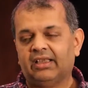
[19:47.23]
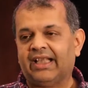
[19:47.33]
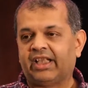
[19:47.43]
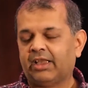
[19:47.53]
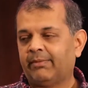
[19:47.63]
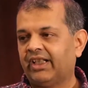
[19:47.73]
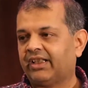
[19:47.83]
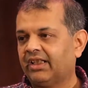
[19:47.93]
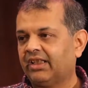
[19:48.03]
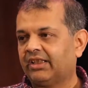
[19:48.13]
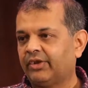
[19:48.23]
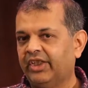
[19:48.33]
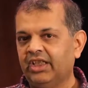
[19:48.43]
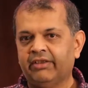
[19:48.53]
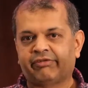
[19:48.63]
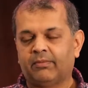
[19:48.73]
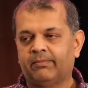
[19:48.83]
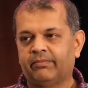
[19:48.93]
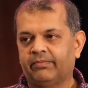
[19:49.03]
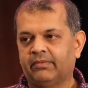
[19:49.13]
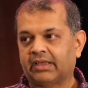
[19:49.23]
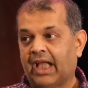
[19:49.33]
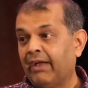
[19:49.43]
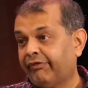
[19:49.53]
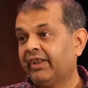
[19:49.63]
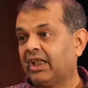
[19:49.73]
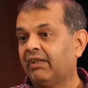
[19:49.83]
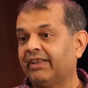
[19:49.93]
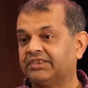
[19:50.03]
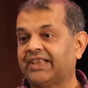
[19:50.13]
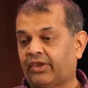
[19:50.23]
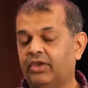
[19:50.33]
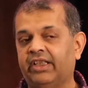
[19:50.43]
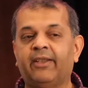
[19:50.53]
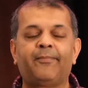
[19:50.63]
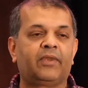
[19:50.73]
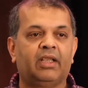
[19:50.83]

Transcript: Latin America to here, from Africa, which is actually